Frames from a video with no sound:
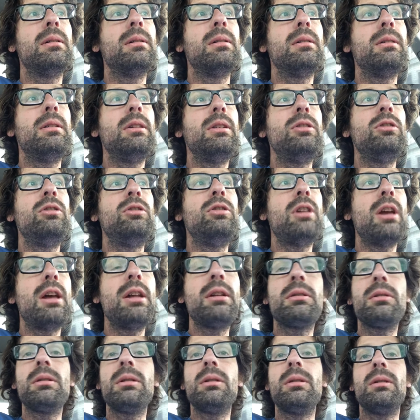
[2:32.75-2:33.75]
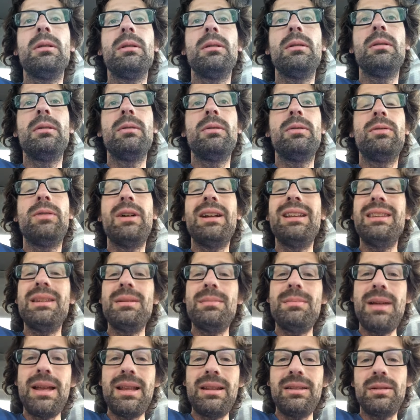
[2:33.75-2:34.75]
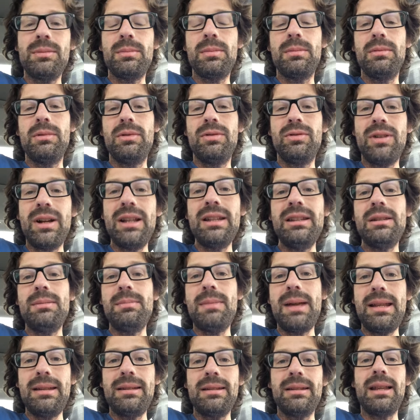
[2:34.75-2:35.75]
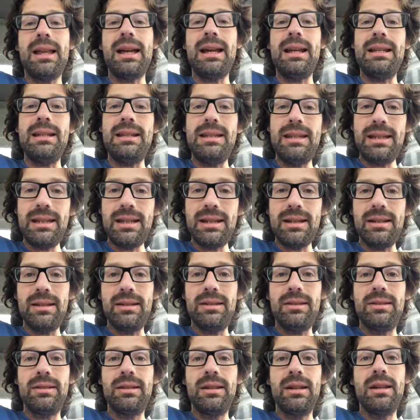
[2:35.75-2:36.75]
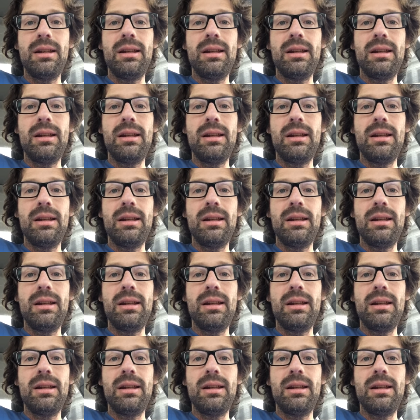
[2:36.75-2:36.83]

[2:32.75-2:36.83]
these general fundamental fundamental ideas